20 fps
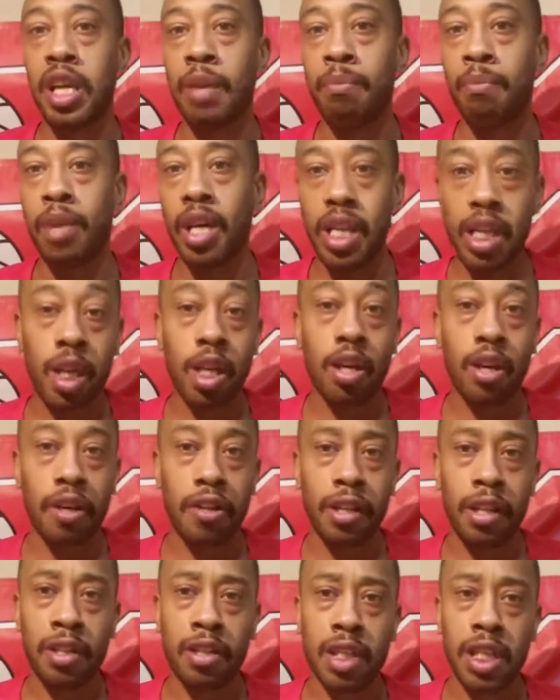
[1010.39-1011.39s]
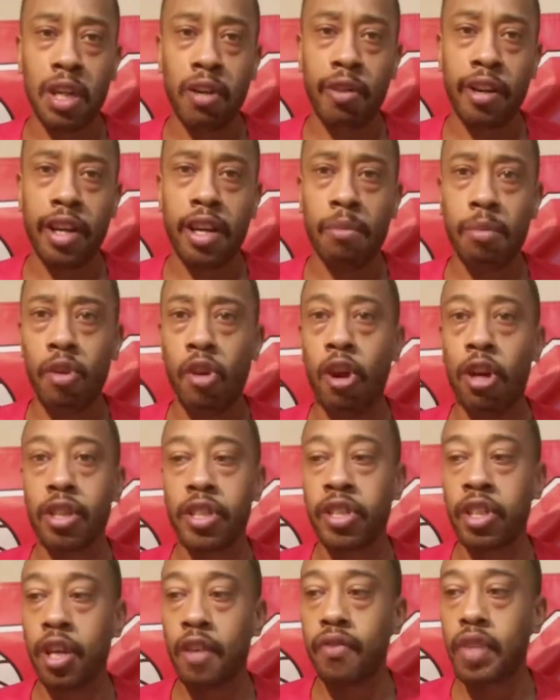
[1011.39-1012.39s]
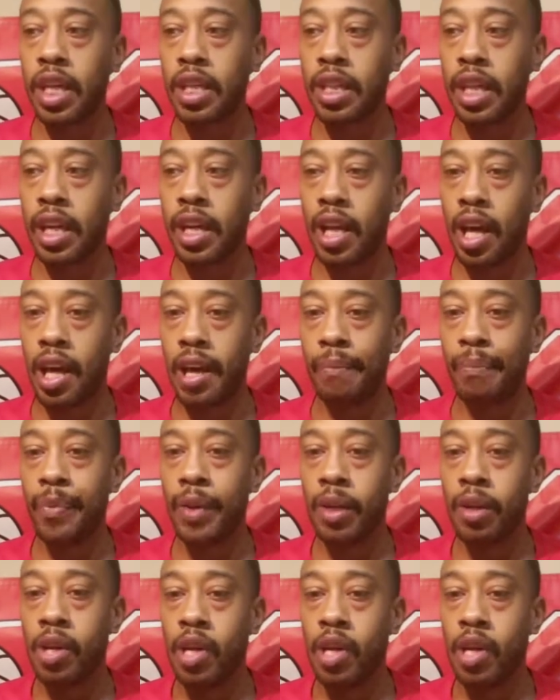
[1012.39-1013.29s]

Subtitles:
their money on Instagram or all the stuff that they got.